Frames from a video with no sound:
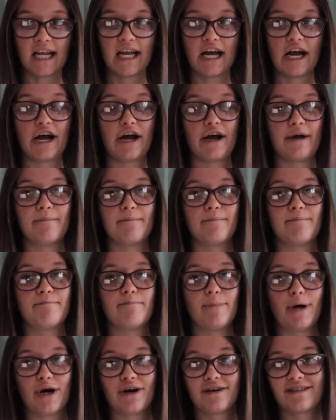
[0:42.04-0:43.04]
Um,
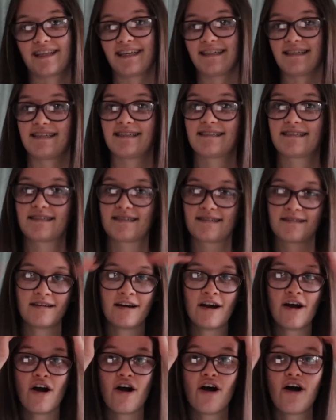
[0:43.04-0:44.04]
but this is
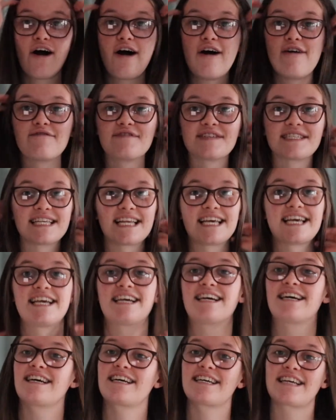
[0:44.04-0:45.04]
obviously